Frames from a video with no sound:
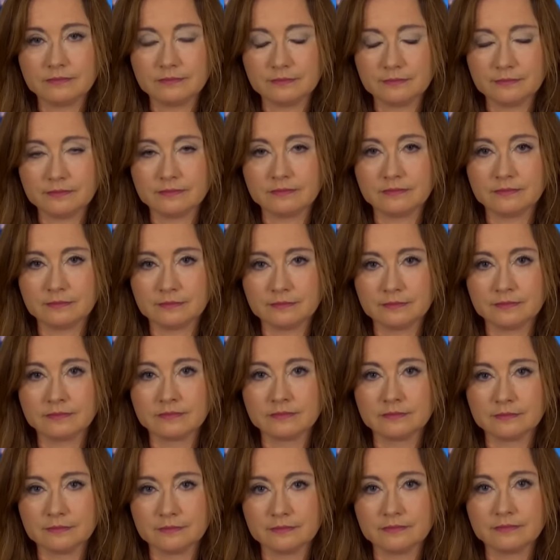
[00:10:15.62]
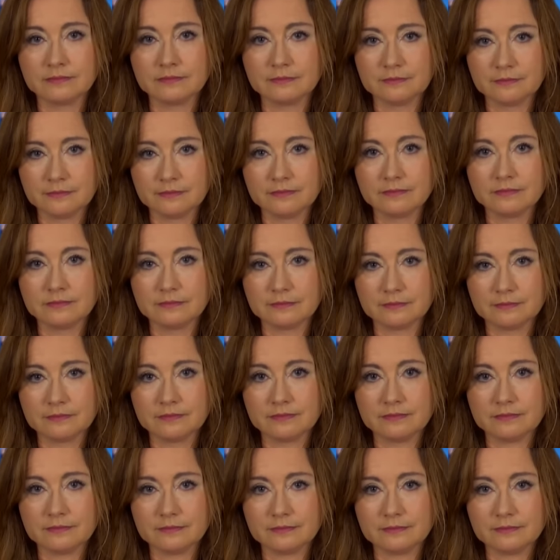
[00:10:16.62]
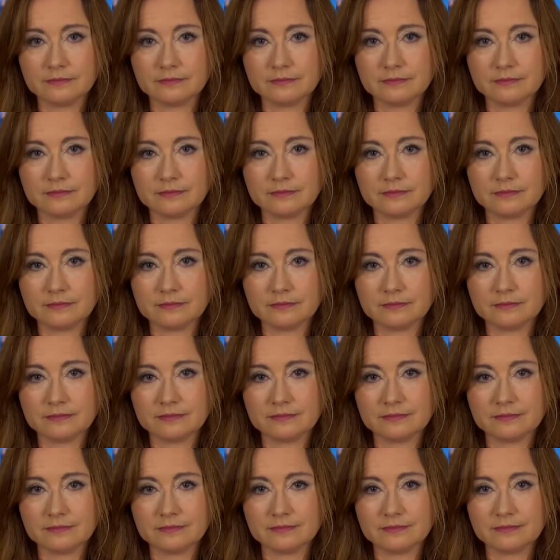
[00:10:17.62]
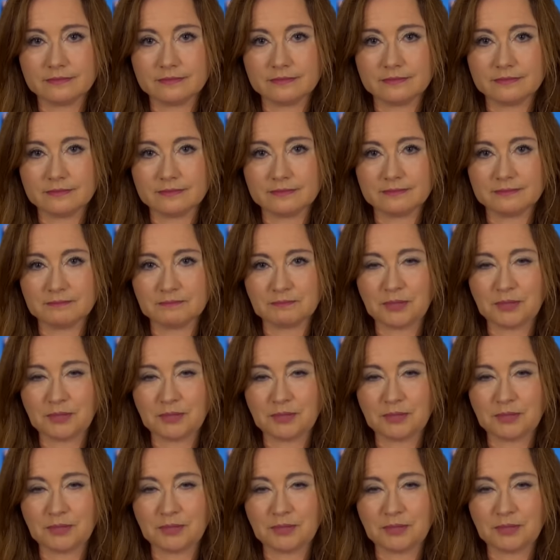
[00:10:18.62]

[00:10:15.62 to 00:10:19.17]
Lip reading: (not speaking)